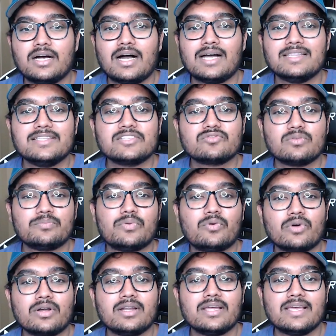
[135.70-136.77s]
This
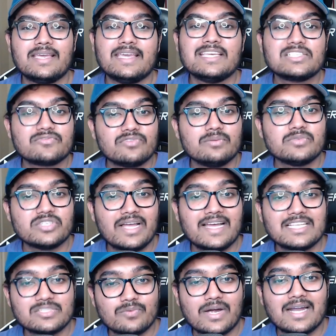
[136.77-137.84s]
report is from
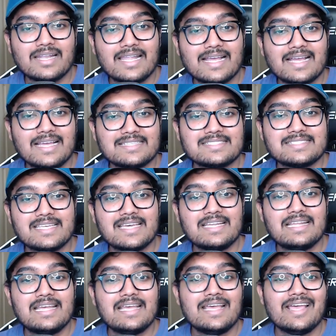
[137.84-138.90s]
Giants Wire, like I said,
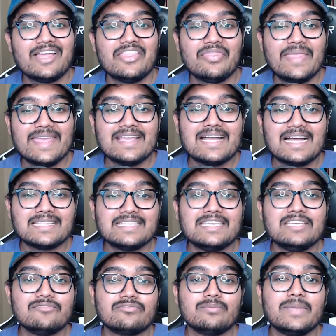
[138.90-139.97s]
and they got the
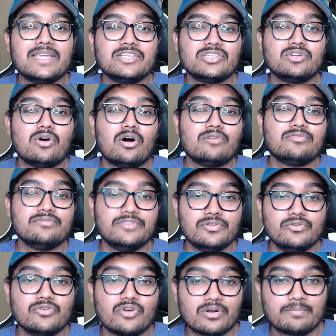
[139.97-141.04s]
information off of New
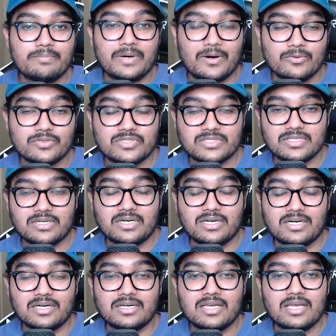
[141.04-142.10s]
York Post
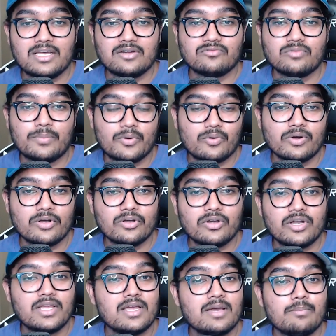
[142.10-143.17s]

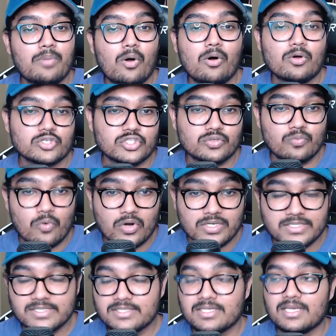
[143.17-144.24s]
reporter Paul
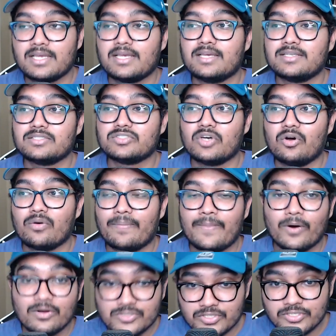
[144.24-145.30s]
Schwartz. So
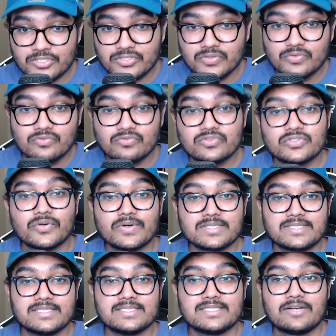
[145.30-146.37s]
those are the two
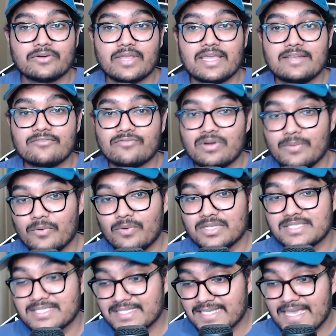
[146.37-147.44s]
sources that we're getting it from. And once
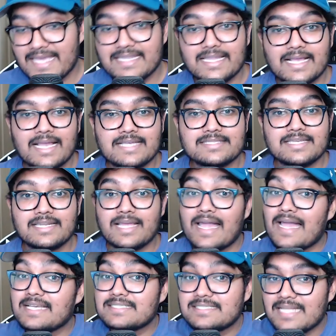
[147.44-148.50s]
again, like I said, it
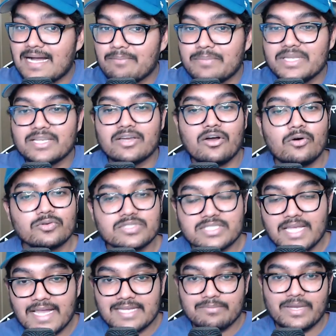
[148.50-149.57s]
has not been
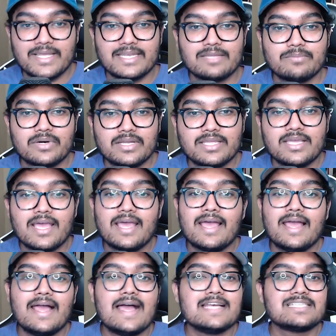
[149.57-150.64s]
co-signed by anybody,
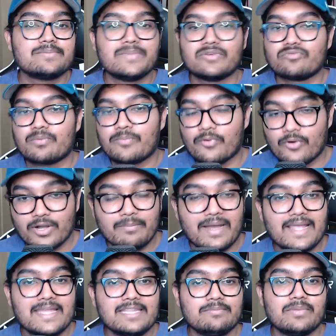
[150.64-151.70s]
hasn't been reported by
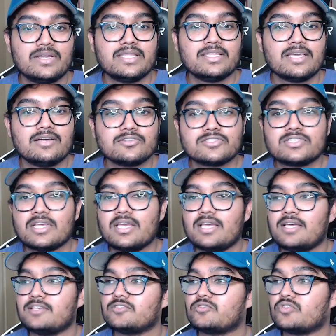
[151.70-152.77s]
anybody else.
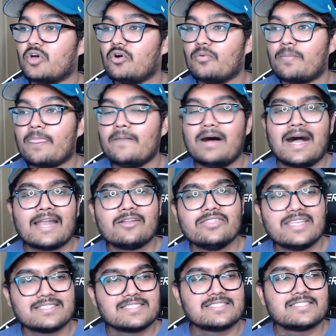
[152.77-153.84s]
So I don't
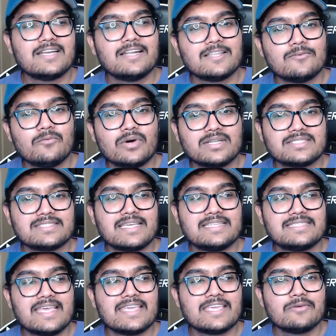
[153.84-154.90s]
necessarily want to say
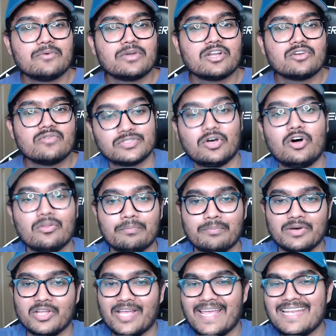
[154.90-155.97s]
take it with a grain of salt,
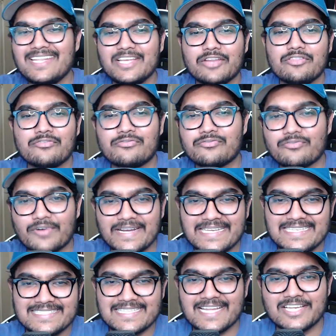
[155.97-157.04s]
but any other
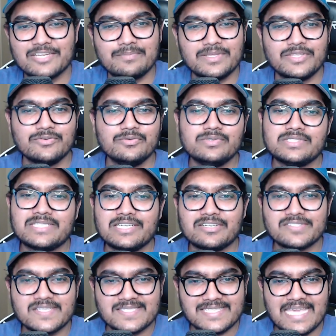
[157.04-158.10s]
phrase that could be used here
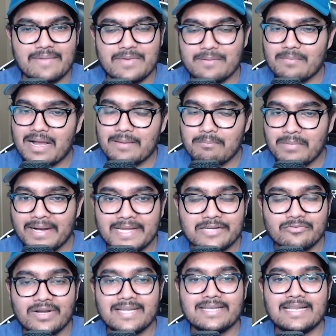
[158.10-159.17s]
is escaping my
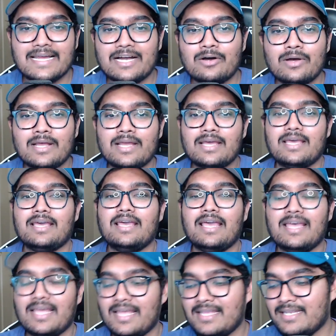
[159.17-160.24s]
mind right now.
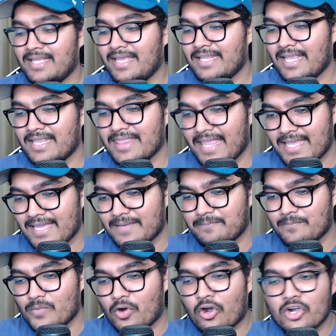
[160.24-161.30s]
And like
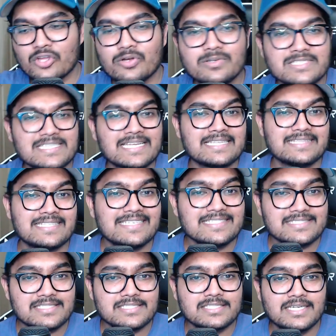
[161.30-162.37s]
articles like
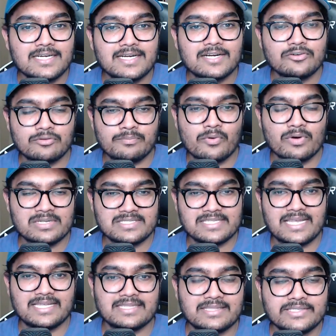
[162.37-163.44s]
this, reports
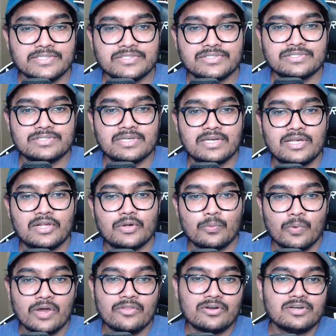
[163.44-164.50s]
like this,
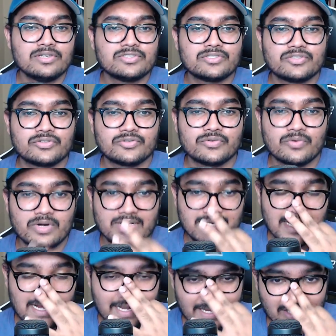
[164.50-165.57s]
whether it's true or
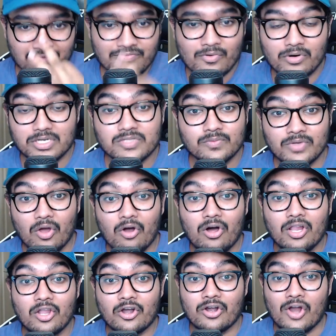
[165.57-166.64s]
not, and of course we
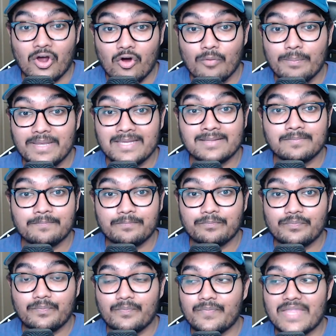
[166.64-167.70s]
all are hoping
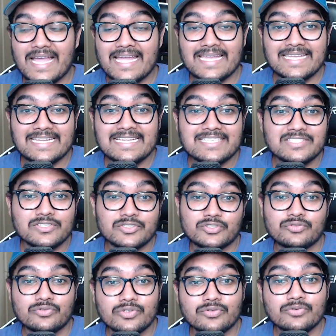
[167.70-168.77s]
that it isn't
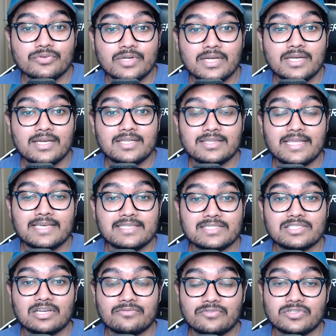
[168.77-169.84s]
true that he
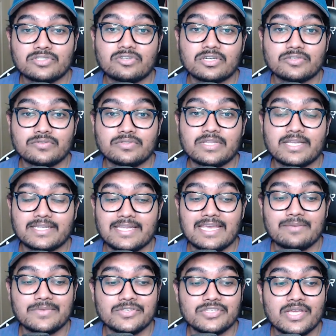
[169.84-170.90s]
suffers structural neck
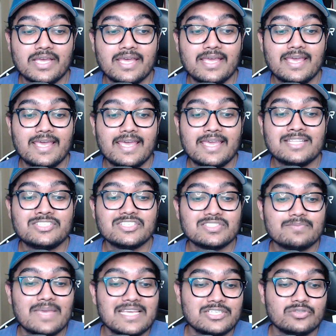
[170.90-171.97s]
damage, it
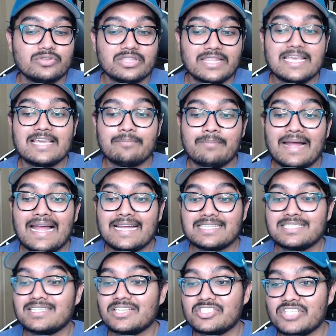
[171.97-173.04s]
just makes you think back
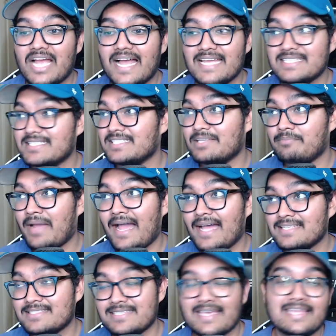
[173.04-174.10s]
to the Giants in the
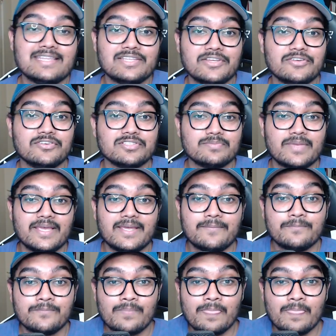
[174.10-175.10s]
past 10 years, man.